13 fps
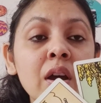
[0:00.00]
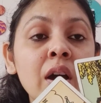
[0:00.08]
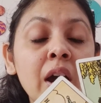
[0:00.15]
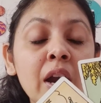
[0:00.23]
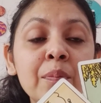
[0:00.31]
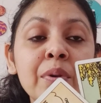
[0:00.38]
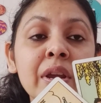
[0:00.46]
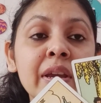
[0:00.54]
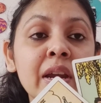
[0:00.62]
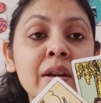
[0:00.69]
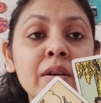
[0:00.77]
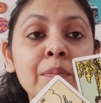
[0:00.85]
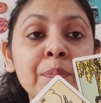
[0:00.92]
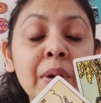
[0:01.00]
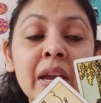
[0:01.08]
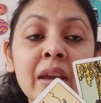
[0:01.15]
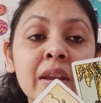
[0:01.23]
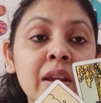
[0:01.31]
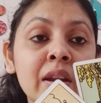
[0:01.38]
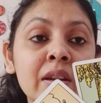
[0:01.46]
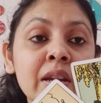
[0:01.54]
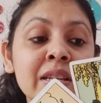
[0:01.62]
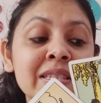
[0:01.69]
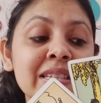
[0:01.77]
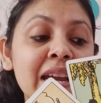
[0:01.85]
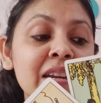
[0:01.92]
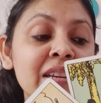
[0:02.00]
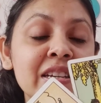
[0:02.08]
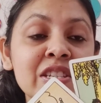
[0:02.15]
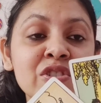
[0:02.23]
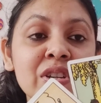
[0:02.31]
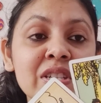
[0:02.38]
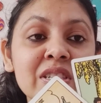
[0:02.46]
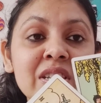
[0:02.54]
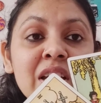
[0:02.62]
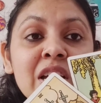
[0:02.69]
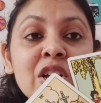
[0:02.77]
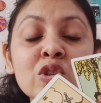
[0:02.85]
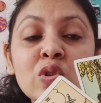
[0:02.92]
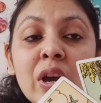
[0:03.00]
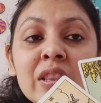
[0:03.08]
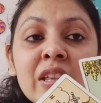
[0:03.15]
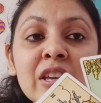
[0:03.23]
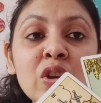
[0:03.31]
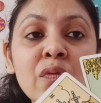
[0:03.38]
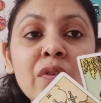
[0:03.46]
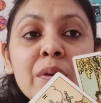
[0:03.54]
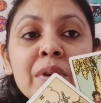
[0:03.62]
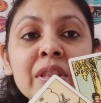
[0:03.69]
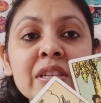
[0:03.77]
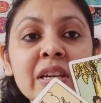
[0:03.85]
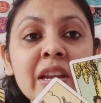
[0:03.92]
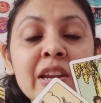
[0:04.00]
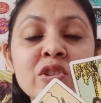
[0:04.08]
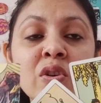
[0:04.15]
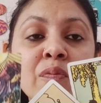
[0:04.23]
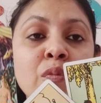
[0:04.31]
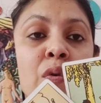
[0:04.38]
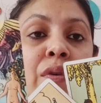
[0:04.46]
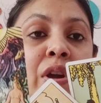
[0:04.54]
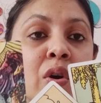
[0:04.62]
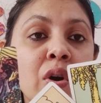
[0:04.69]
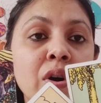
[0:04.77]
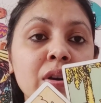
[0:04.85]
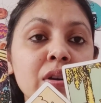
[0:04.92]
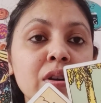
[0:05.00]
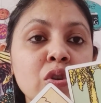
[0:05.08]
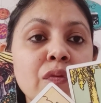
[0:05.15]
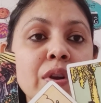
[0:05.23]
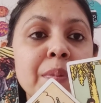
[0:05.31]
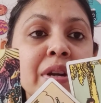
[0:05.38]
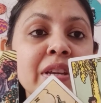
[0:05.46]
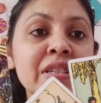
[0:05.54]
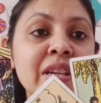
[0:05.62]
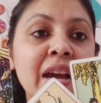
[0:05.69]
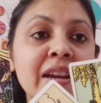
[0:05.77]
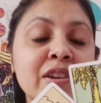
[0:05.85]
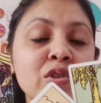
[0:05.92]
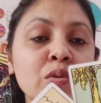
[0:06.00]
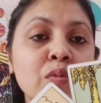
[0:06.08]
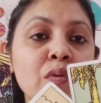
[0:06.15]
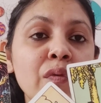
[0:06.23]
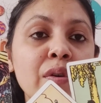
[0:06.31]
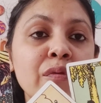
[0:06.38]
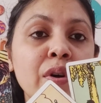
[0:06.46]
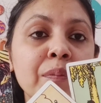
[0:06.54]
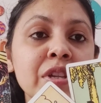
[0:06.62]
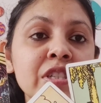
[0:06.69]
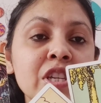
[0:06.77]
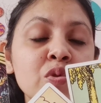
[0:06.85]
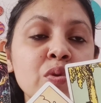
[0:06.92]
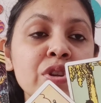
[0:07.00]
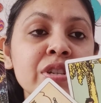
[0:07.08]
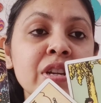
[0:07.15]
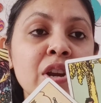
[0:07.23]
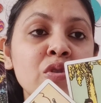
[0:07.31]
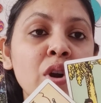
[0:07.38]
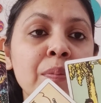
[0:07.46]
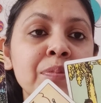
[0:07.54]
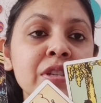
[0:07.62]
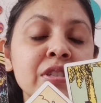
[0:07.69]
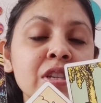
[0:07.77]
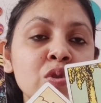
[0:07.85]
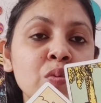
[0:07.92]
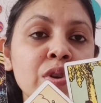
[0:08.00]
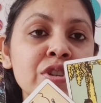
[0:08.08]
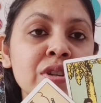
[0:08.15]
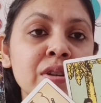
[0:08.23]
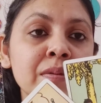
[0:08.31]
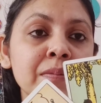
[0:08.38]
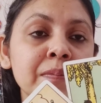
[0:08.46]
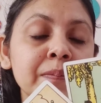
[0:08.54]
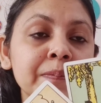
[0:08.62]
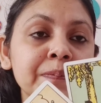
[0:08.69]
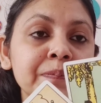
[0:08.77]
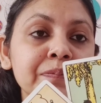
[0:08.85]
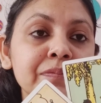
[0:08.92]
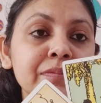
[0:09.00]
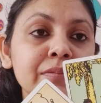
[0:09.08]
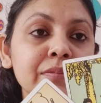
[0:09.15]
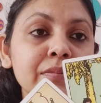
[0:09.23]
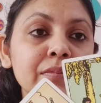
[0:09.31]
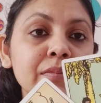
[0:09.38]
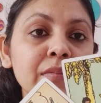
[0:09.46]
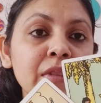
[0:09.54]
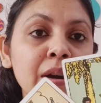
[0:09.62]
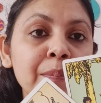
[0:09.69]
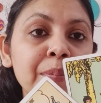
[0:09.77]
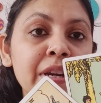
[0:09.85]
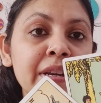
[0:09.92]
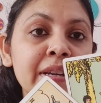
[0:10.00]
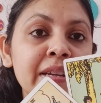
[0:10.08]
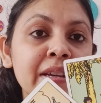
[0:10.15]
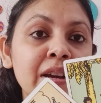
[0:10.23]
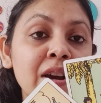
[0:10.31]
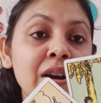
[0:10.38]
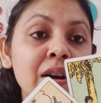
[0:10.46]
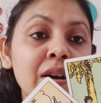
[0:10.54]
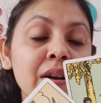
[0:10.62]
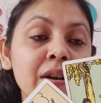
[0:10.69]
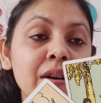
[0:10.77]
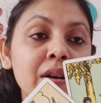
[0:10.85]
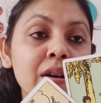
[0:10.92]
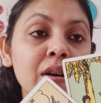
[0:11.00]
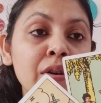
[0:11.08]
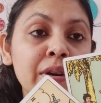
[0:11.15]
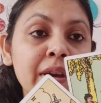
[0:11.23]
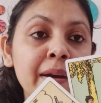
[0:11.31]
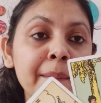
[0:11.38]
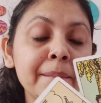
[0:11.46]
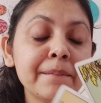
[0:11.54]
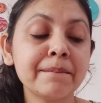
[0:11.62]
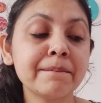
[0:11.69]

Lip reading: heartbreak and pain and anxiety and stress. So I think you will be in this energy of moving on. You will be deciding to move on from this situation and drop this situation completely. Okay?